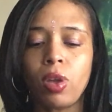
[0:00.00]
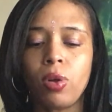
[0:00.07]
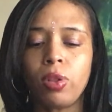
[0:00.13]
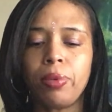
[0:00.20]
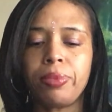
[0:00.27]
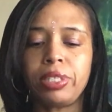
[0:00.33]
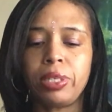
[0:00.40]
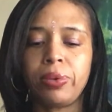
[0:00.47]

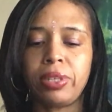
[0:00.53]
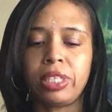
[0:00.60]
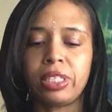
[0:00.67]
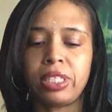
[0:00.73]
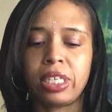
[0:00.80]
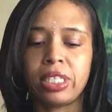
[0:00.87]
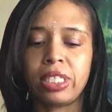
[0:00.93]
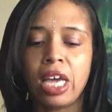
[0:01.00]
Let me see what
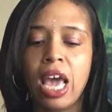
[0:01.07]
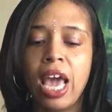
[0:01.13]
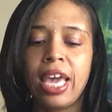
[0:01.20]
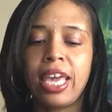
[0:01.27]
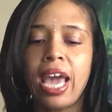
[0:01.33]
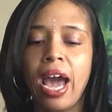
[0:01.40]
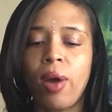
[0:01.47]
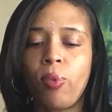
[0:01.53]
this says.
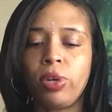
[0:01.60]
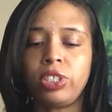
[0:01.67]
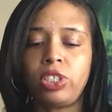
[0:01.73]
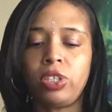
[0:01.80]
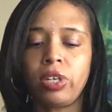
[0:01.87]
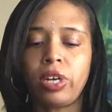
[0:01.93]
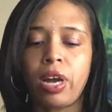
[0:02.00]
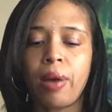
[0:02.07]
Yeah, I want
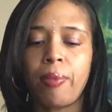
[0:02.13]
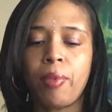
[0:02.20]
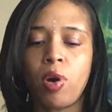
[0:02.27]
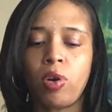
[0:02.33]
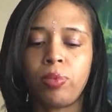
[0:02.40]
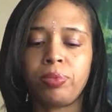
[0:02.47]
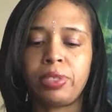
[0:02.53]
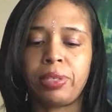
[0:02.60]
you to come
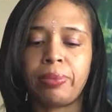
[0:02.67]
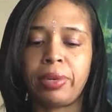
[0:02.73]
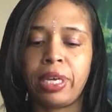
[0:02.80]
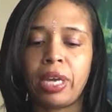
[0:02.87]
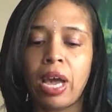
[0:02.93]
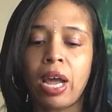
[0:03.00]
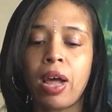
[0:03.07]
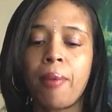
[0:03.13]
home to
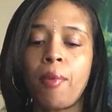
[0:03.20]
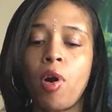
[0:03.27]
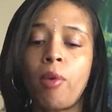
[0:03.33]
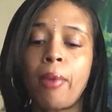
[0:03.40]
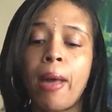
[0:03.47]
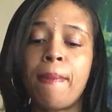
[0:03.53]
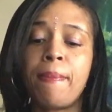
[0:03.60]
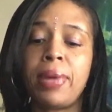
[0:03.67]
me. Come
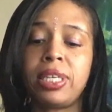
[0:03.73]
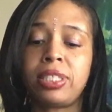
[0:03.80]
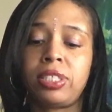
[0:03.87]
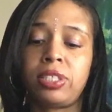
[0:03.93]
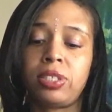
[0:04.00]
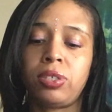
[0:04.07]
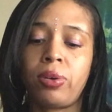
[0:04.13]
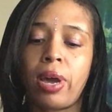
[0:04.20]
home, I miss
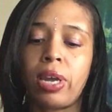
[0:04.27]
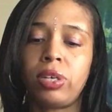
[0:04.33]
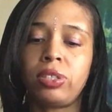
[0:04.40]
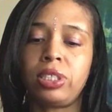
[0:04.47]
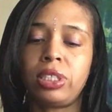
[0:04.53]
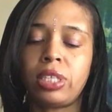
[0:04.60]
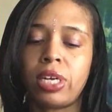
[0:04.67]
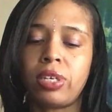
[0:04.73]
you.
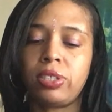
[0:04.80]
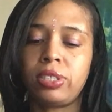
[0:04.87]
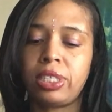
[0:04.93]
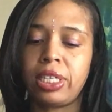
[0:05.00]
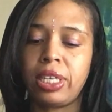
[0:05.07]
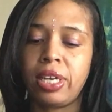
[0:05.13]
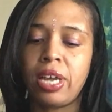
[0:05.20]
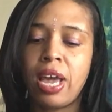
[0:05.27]
Energy's
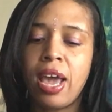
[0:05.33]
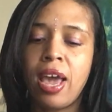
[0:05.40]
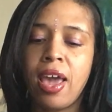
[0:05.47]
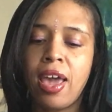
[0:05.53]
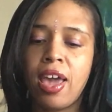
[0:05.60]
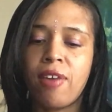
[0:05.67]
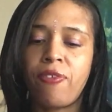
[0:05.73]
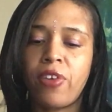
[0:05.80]
energy.
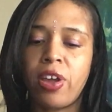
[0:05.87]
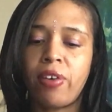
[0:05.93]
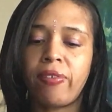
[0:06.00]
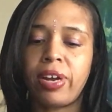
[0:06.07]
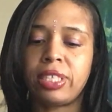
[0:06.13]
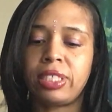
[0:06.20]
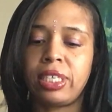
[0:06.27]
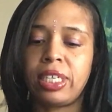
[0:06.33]
If it
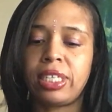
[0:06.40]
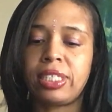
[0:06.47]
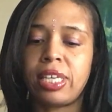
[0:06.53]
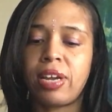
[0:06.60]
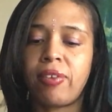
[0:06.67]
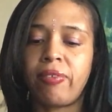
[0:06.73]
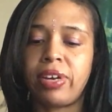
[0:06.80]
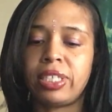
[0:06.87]
resonates,
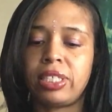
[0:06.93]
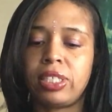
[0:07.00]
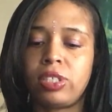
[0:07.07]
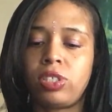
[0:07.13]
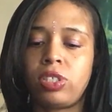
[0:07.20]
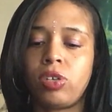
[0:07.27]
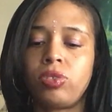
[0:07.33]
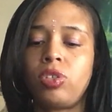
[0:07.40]
it resonates.
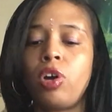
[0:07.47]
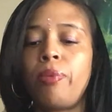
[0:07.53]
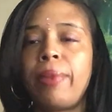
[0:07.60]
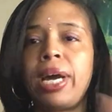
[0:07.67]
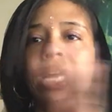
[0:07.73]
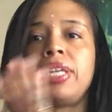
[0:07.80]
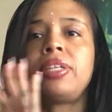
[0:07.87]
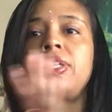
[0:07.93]
So don't
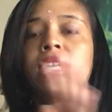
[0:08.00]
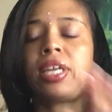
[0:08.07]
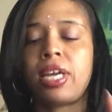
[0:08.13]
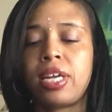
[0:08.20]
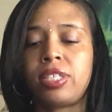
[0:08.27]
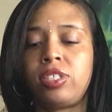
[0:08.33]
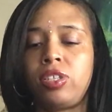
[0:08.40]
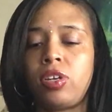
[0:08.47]
mind the
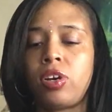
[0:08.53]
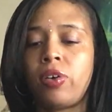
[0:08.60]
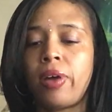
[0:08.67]
kids, you know.